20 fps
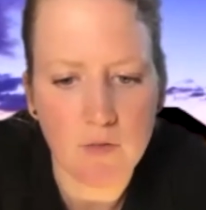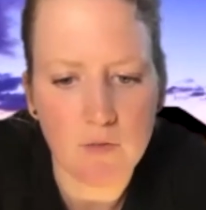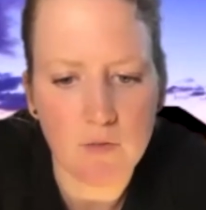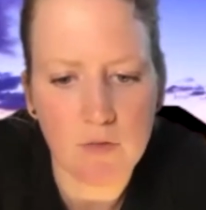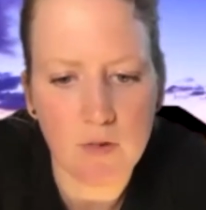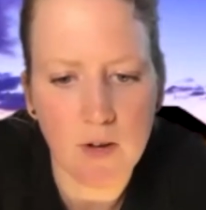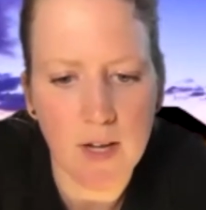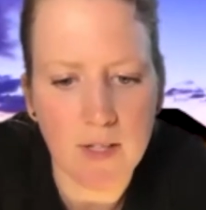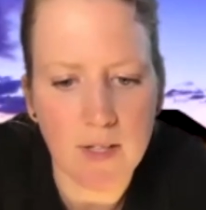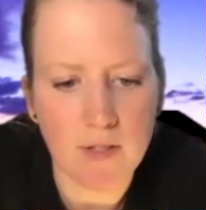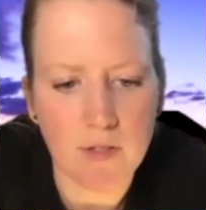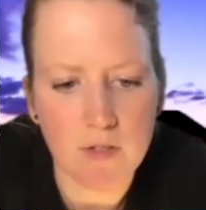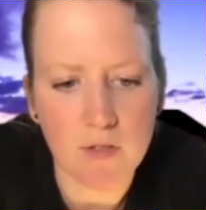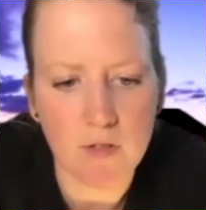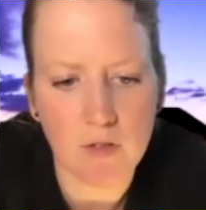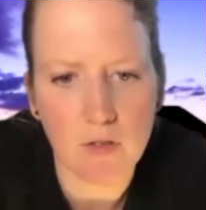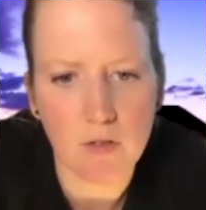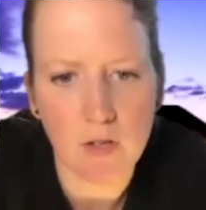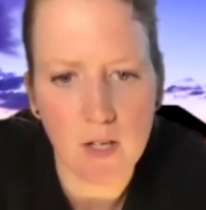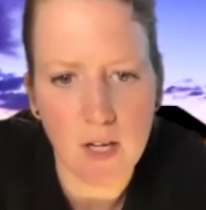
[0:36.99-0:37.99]
rest
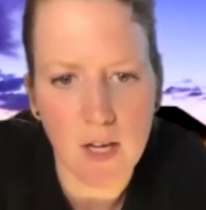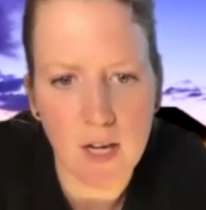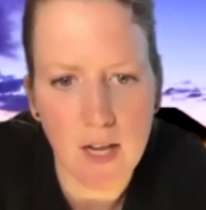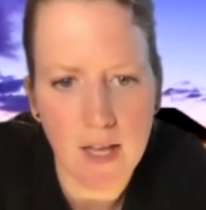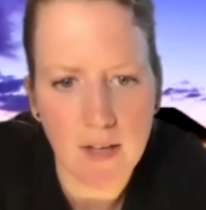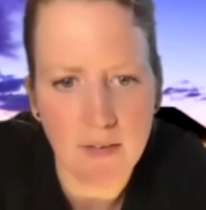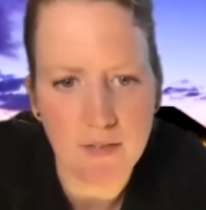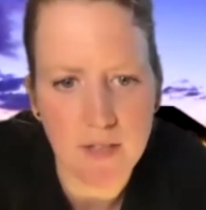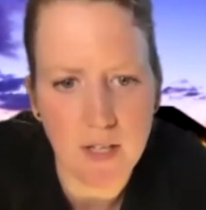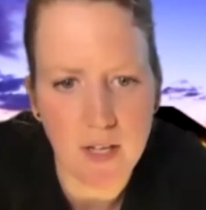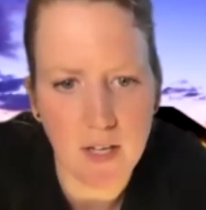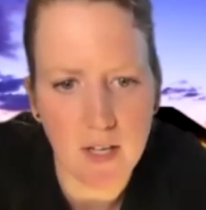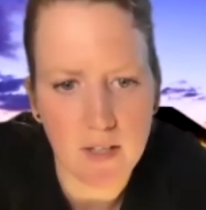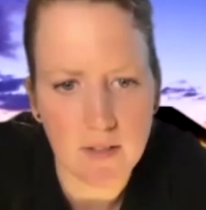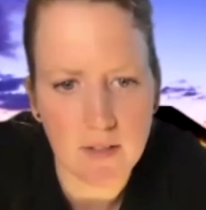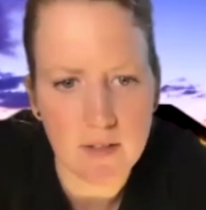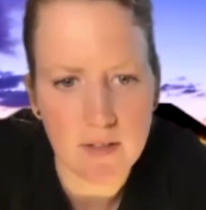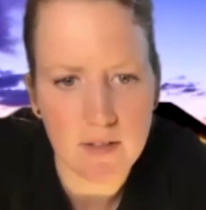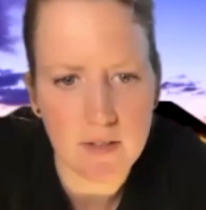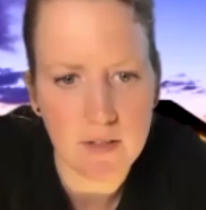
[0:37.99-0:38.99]
your left
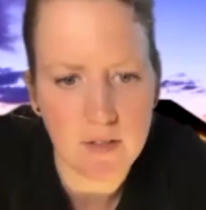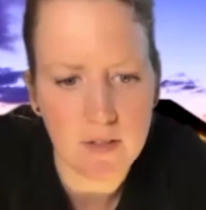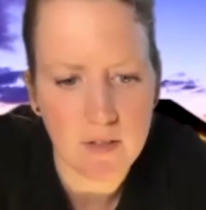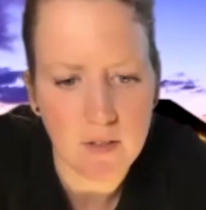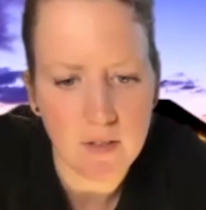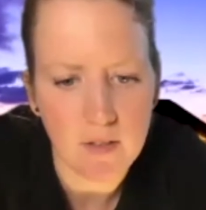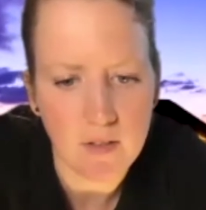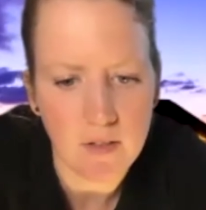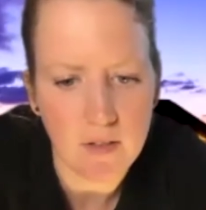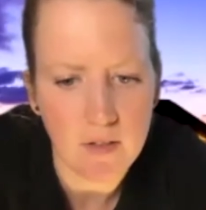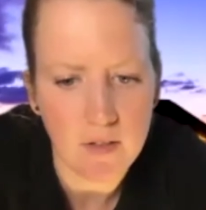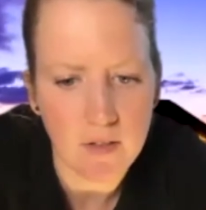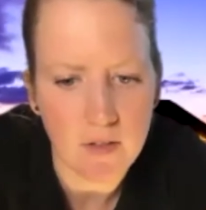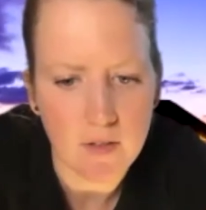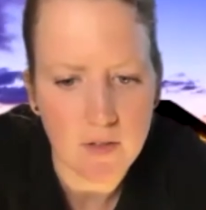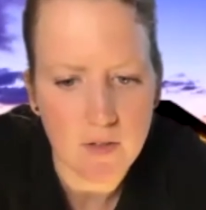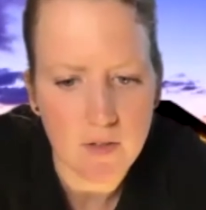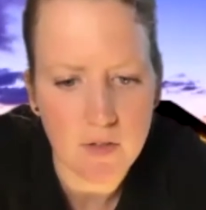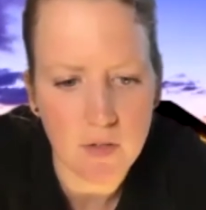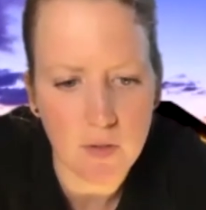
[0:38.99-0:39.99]
hand
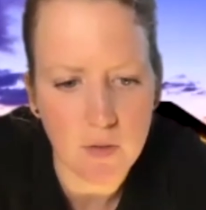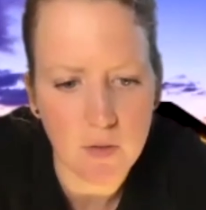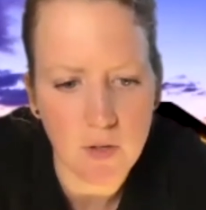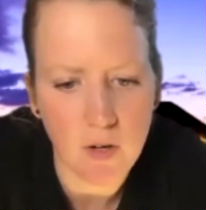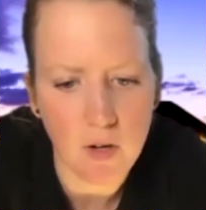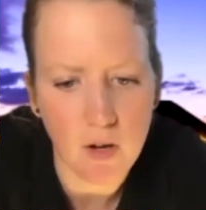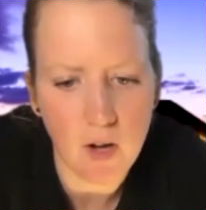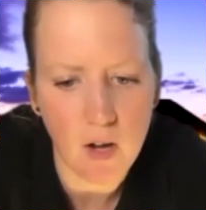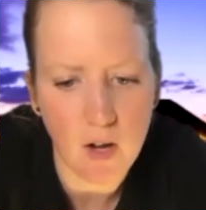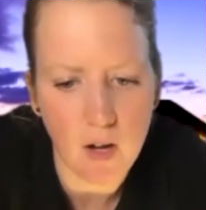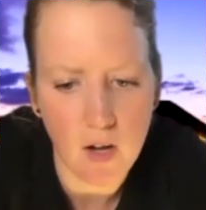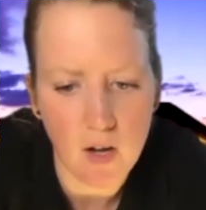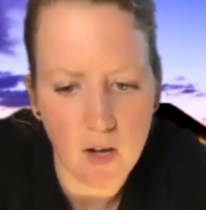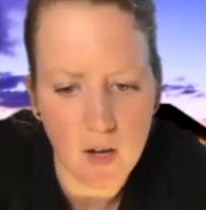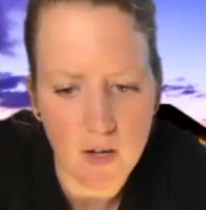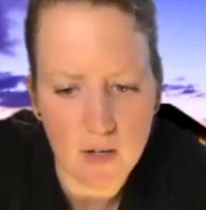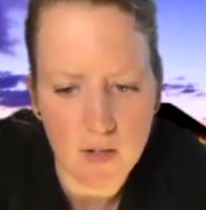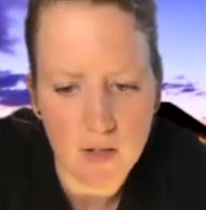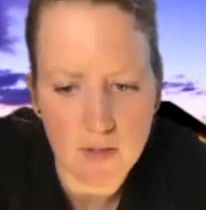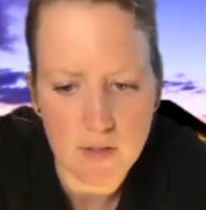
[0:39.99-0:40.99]
to your
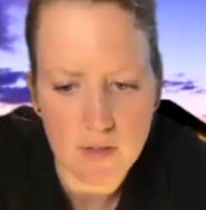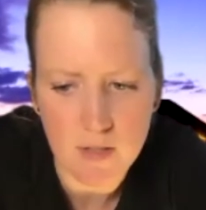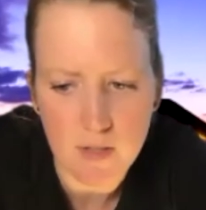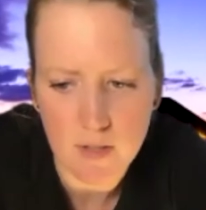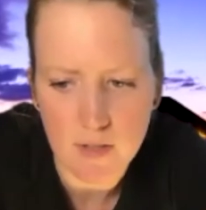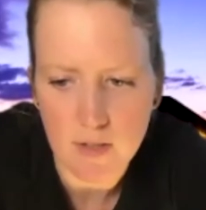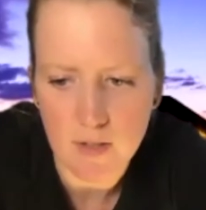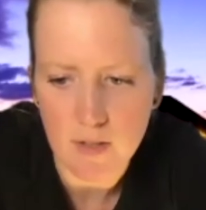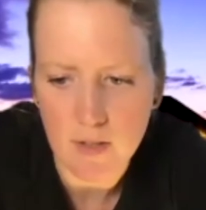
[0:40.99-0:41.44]
heart